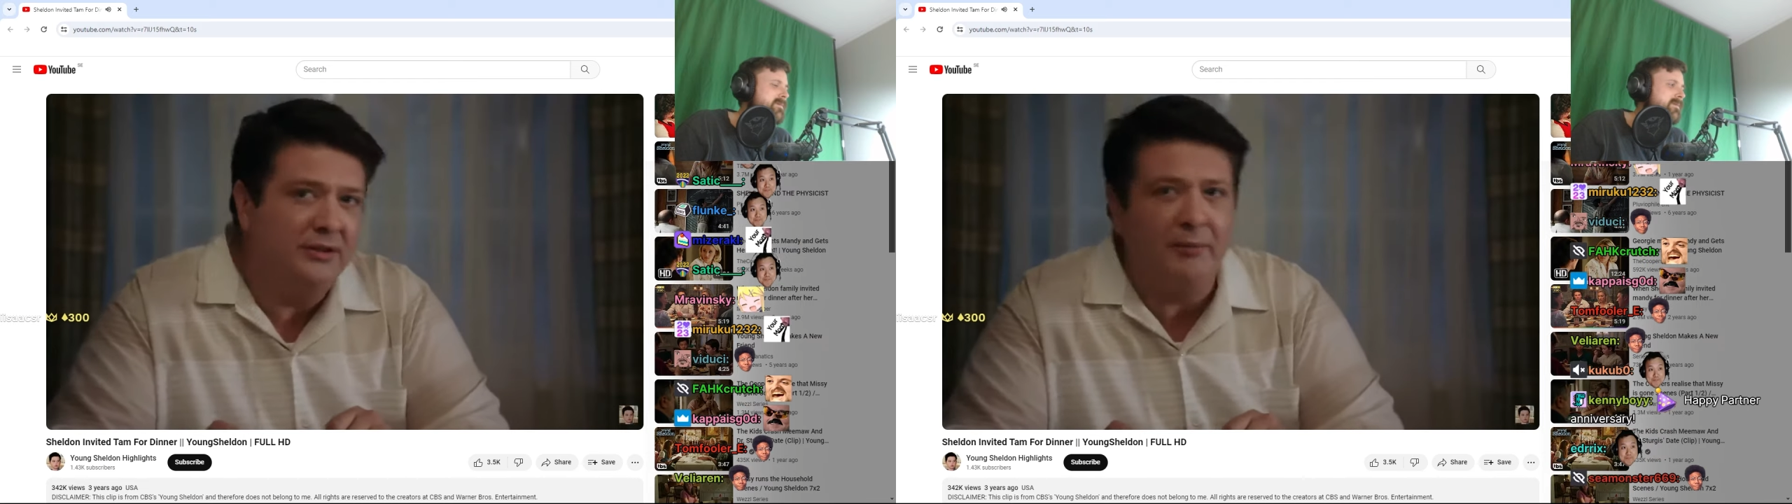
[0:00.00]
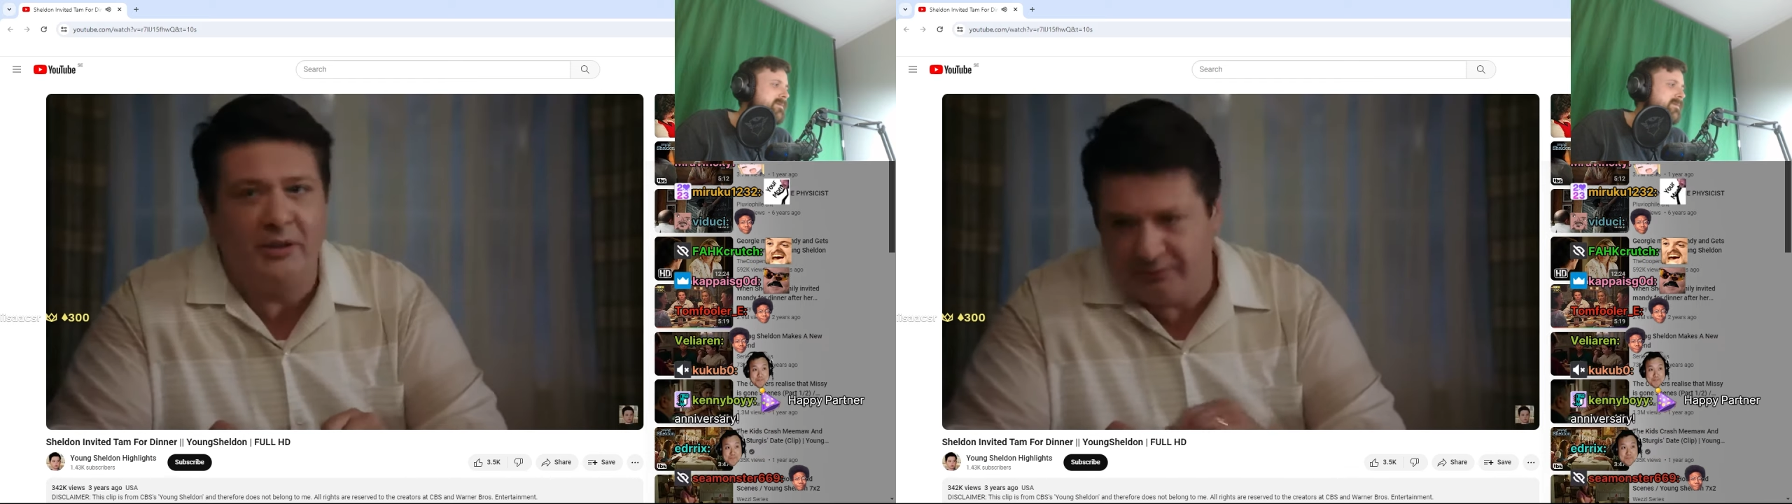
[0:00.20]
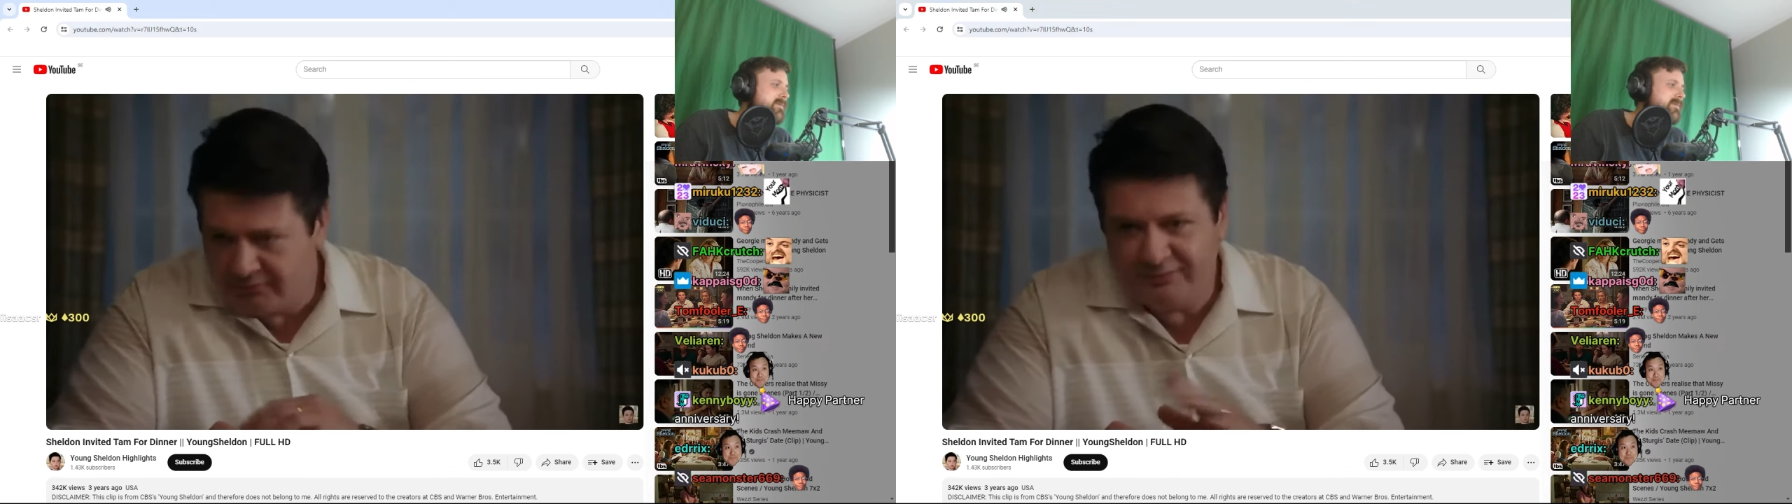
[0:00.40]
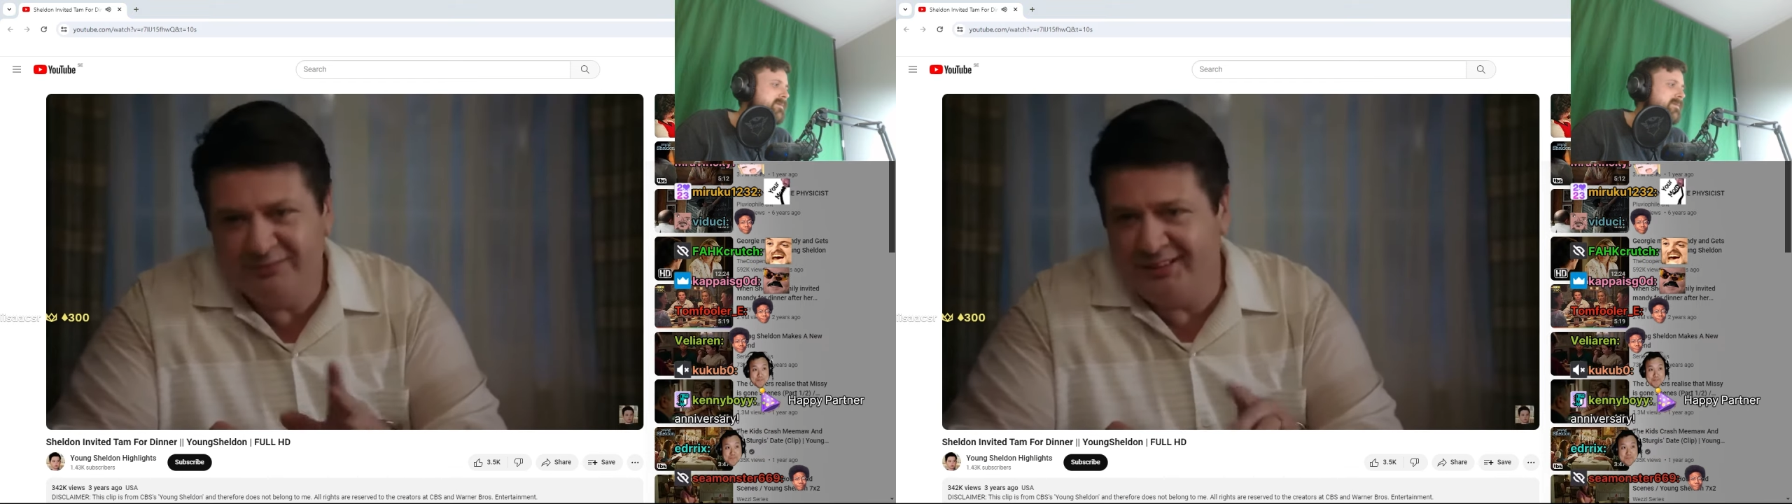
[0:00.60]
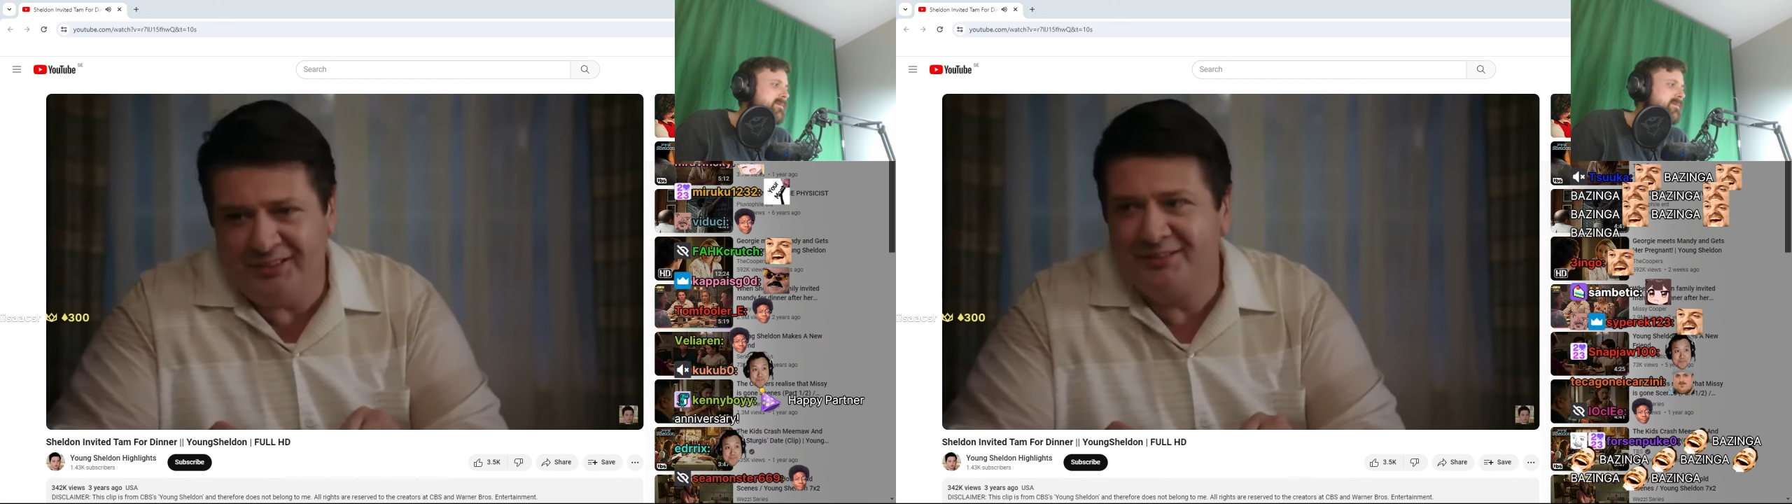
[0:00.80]
I mean,
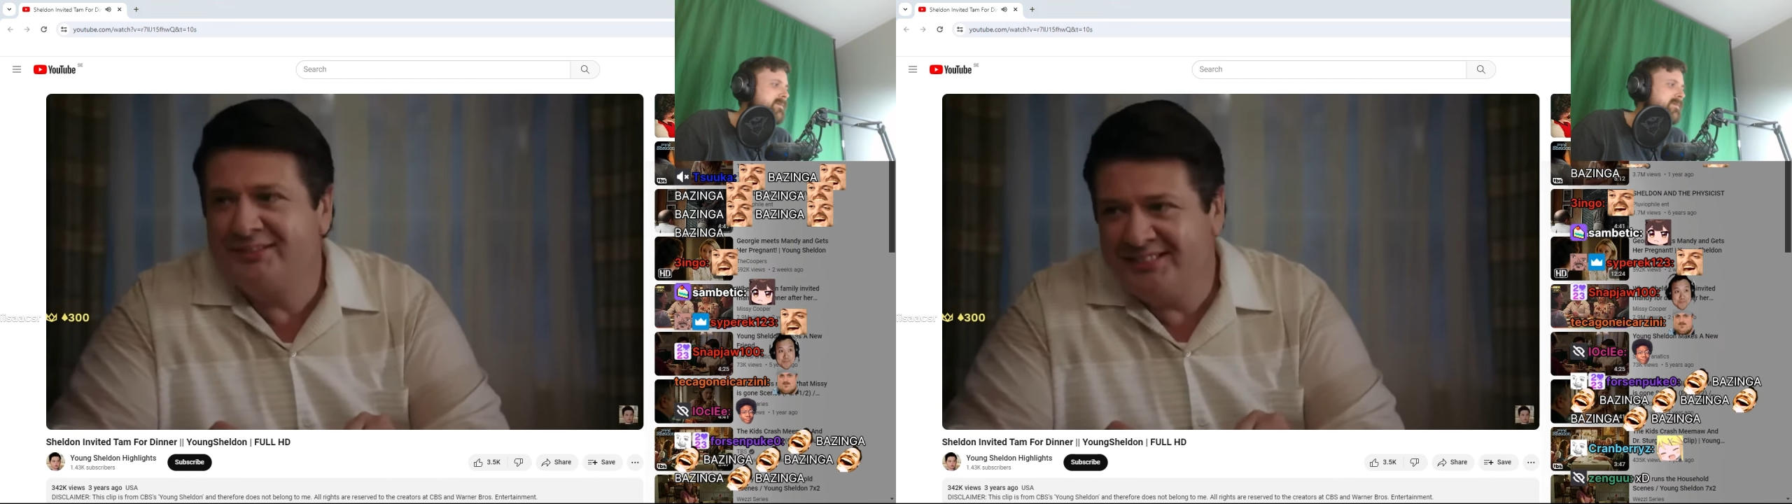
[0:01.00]
yeah.